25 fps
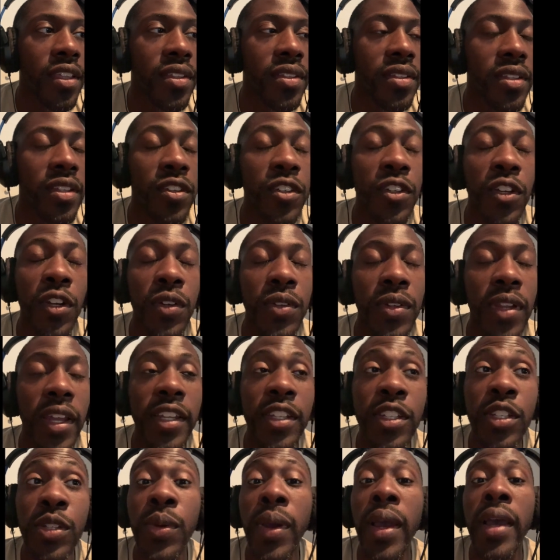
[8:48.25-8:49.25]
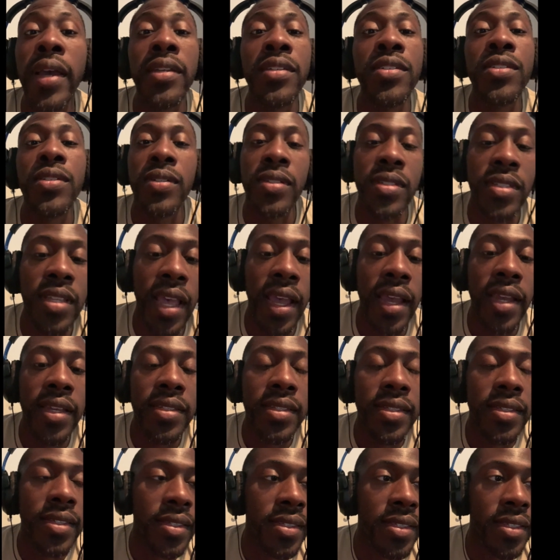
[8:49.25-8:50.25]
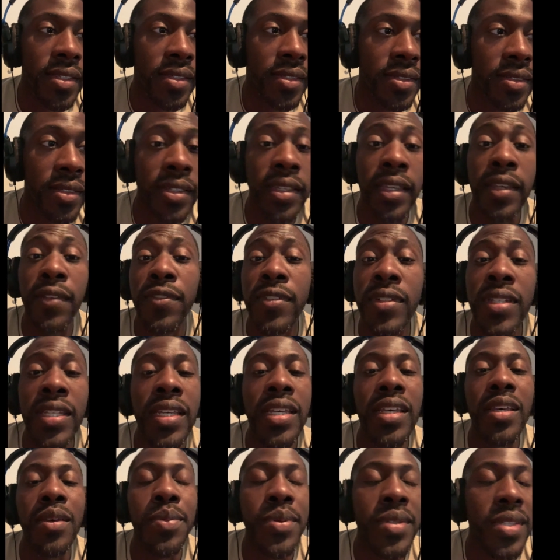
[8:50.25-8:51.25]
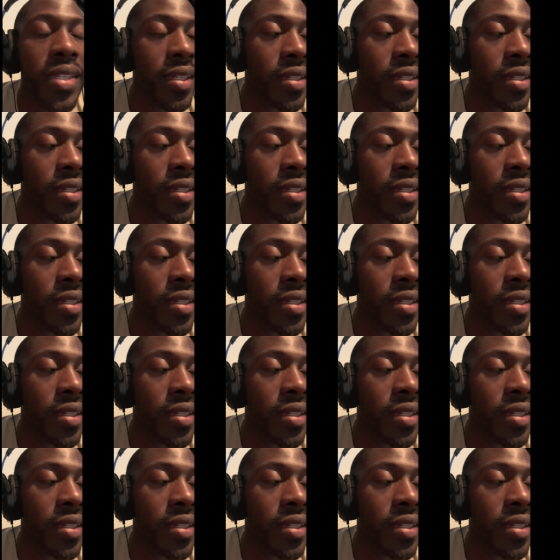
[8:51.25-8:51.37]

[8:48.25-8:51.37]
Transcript: like do exercises and give tips.